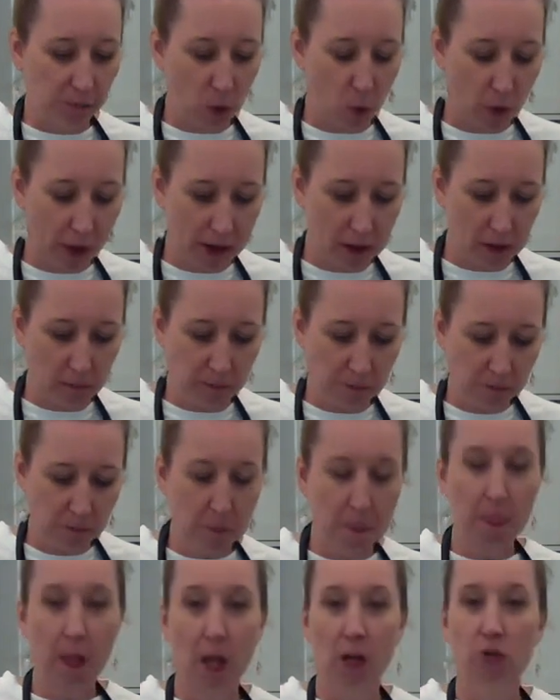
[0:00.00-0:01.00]
well,
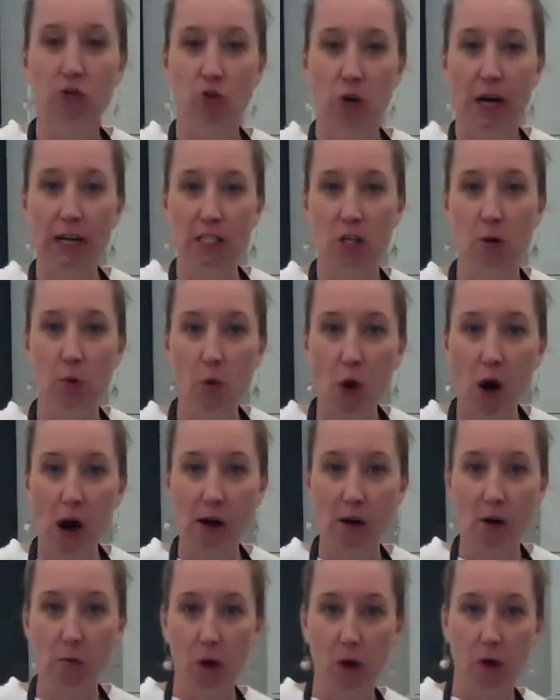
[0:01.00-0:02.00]
try some
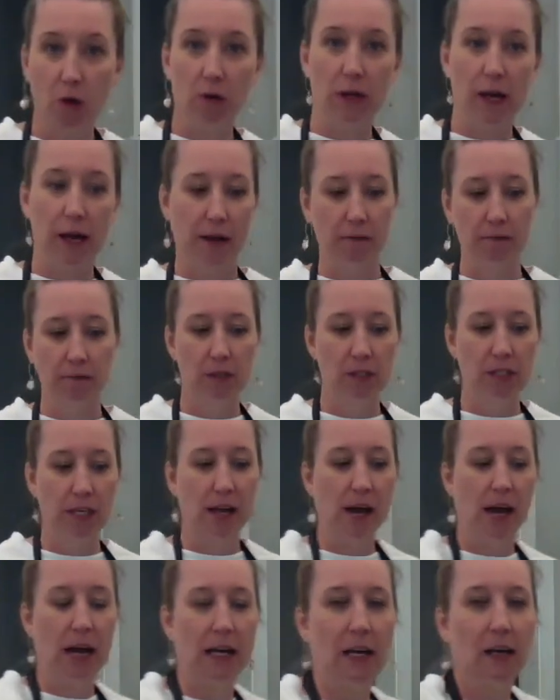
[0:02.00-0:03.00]
guacamole. See
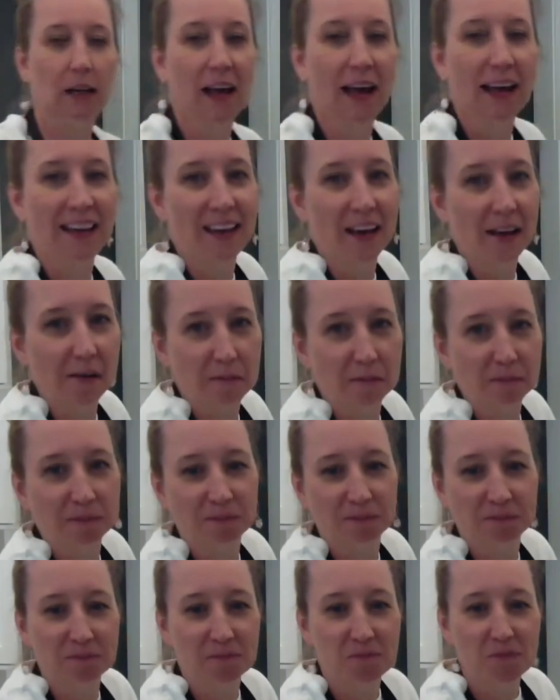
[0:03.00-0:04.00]
how you like it.
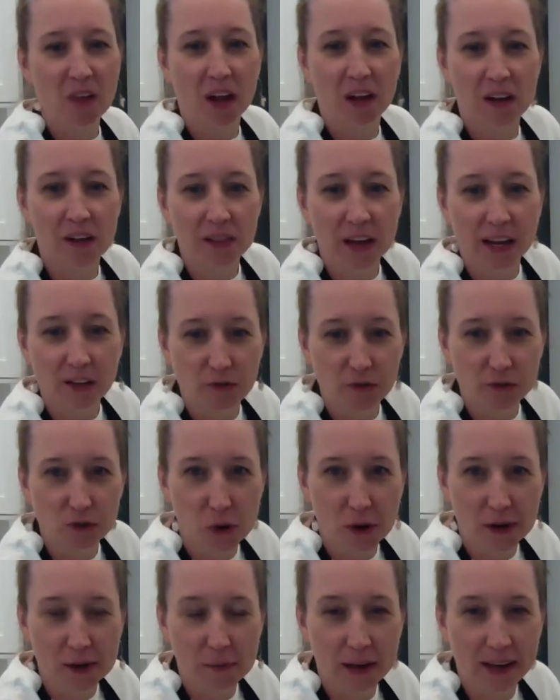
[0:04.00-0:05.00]
Thanks for
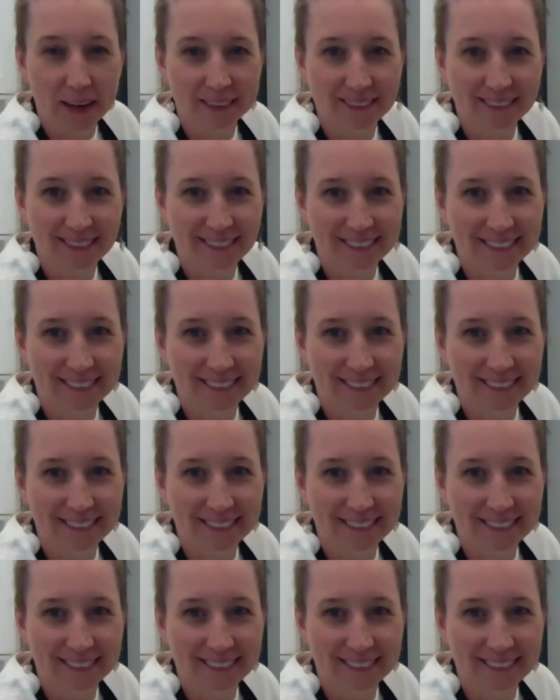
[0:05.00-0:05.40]
joining me.